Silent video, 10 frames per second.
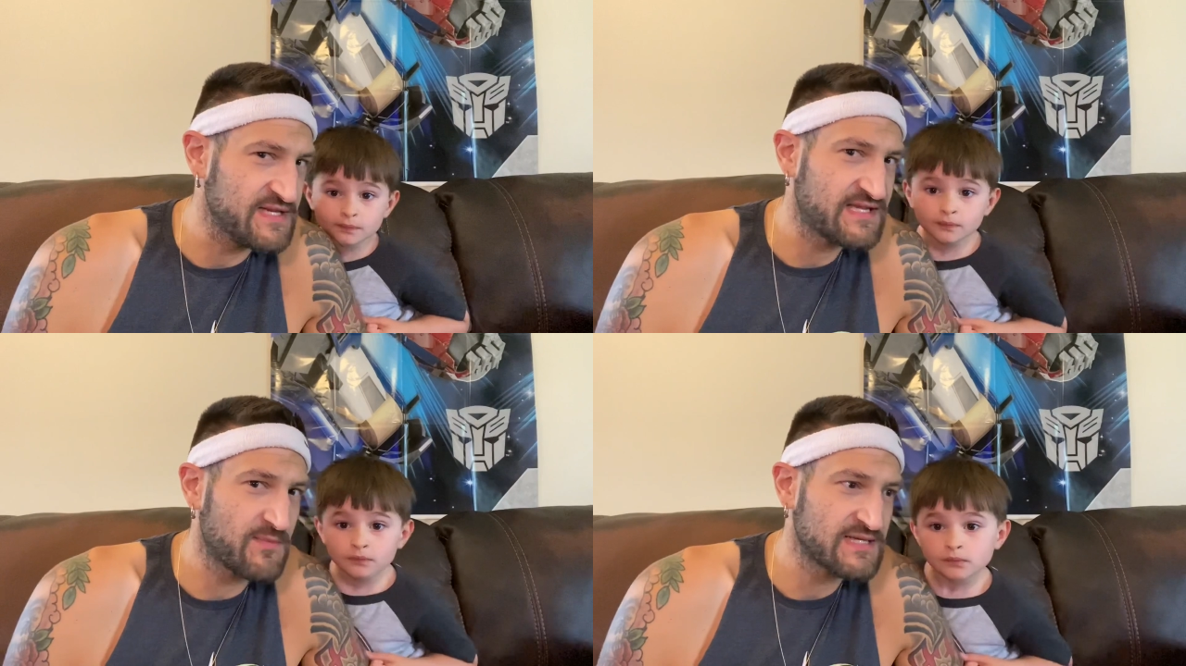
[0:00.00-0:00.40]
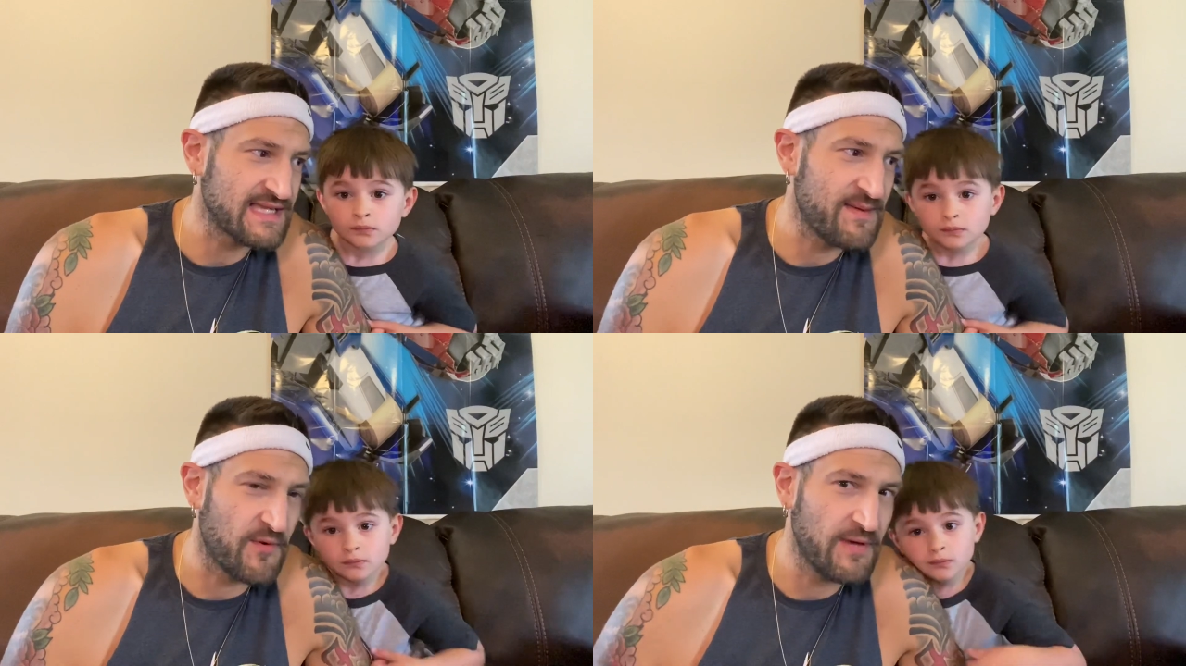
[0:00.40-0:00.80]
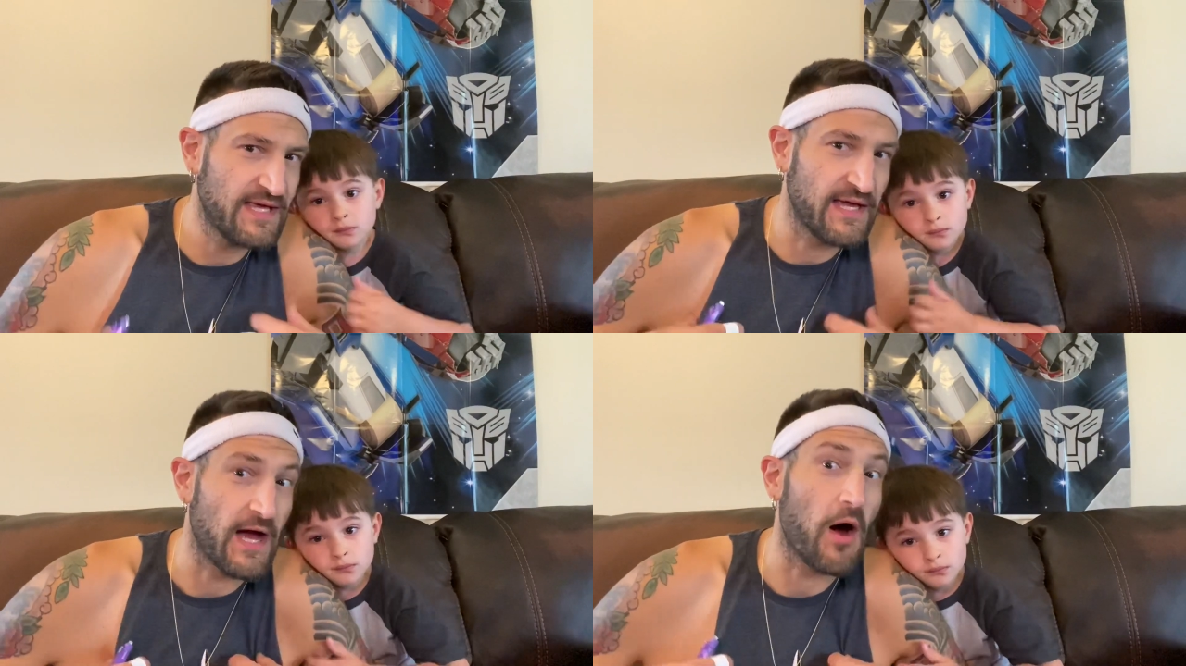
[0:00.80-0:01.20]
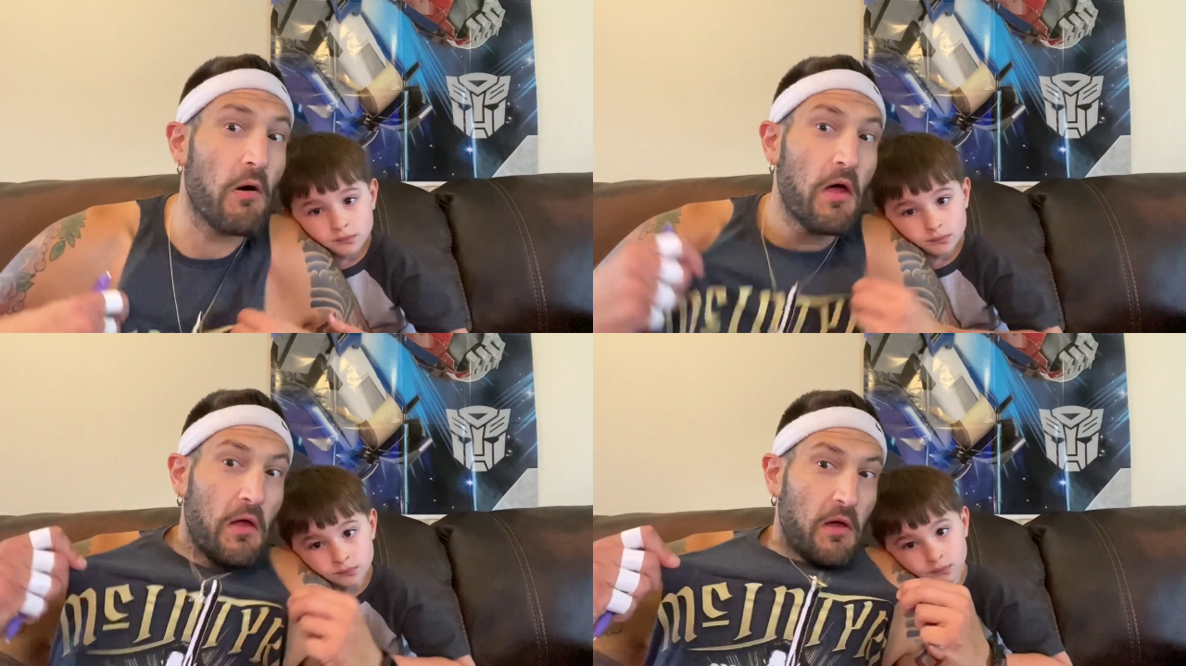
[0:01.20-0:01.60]
Speaker 1: SummerSlam a week ago
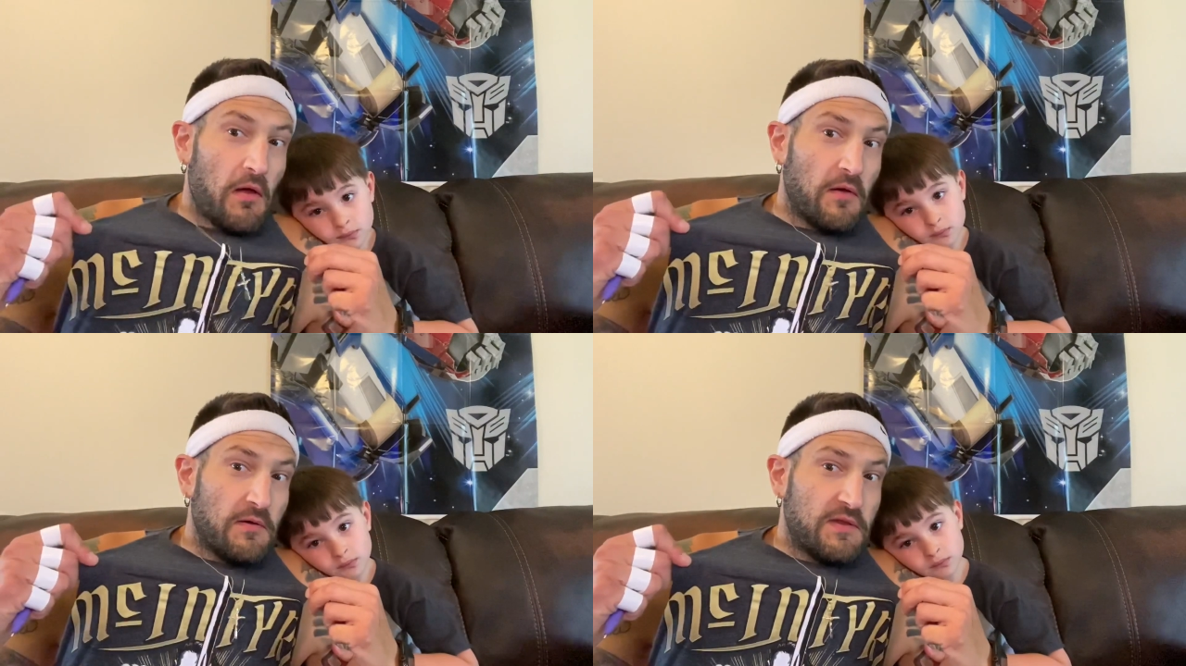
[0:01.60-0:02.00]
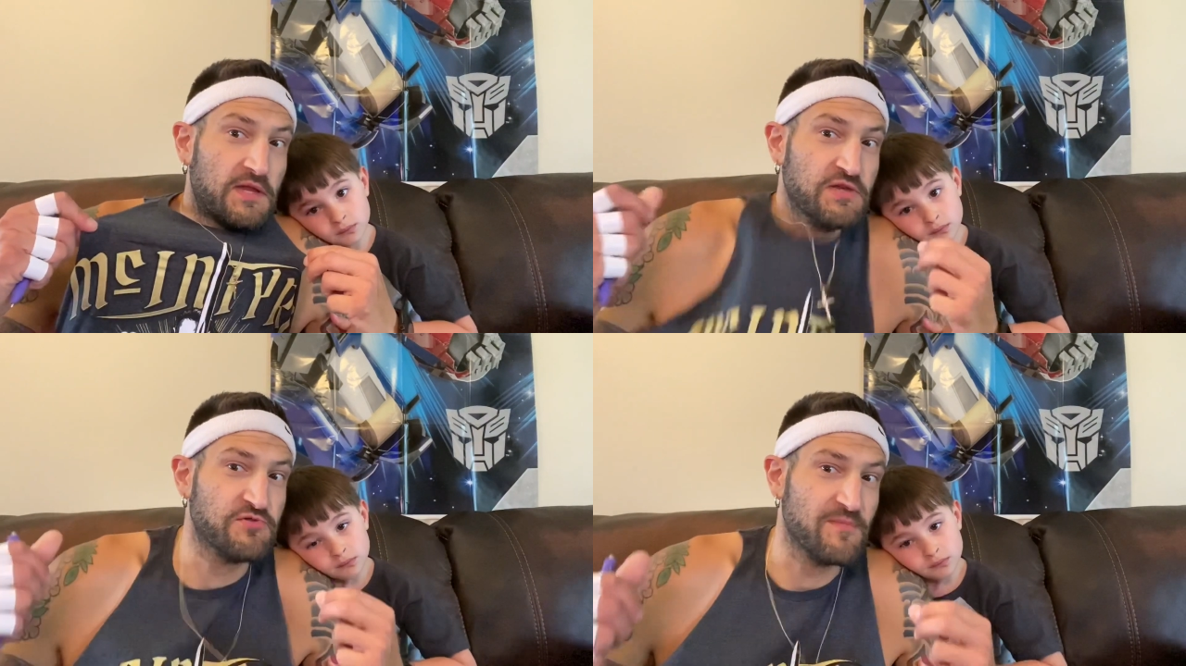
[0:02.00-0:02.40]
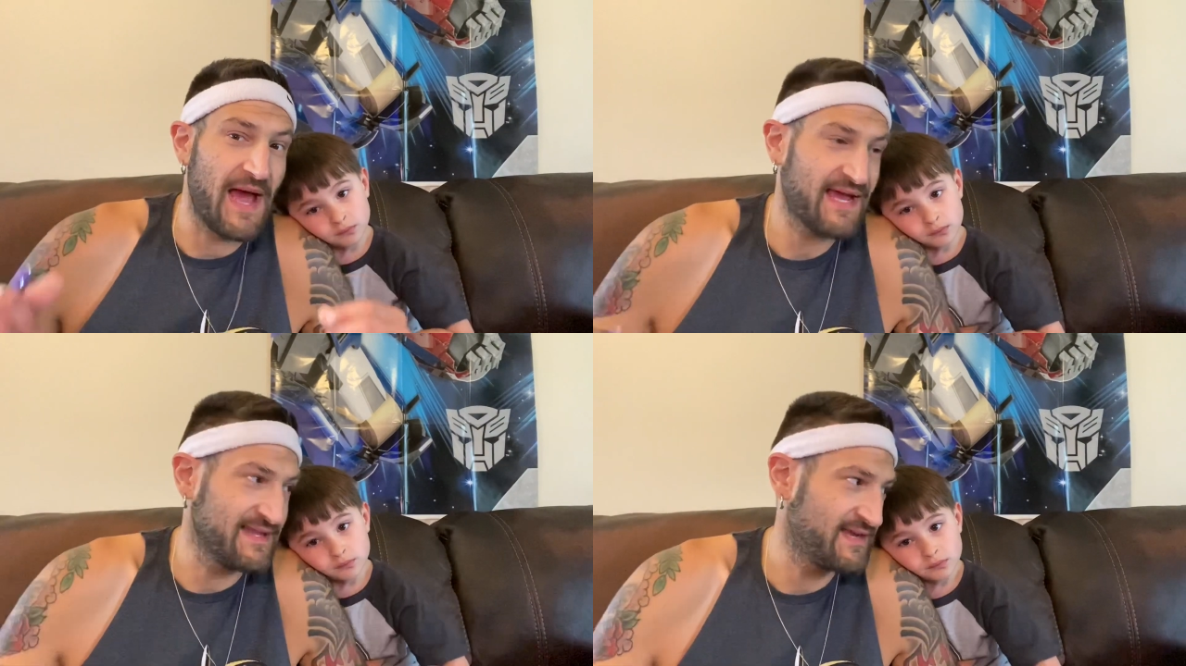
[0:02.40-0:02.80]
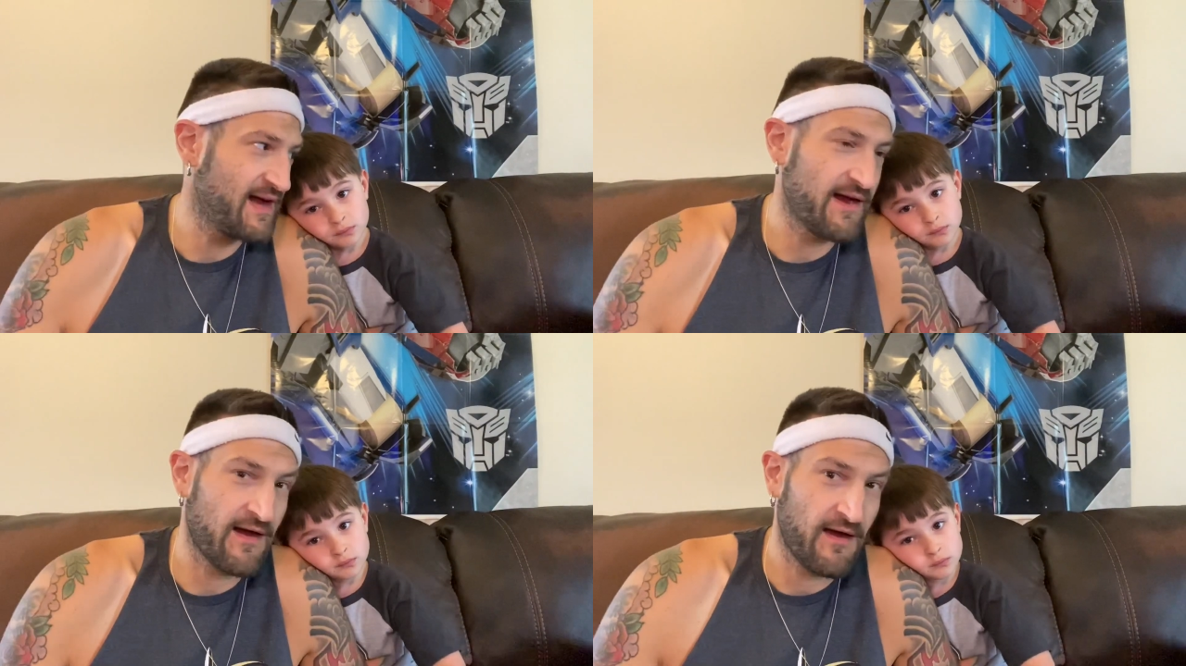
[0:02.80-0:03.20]
to Drew McIntyre,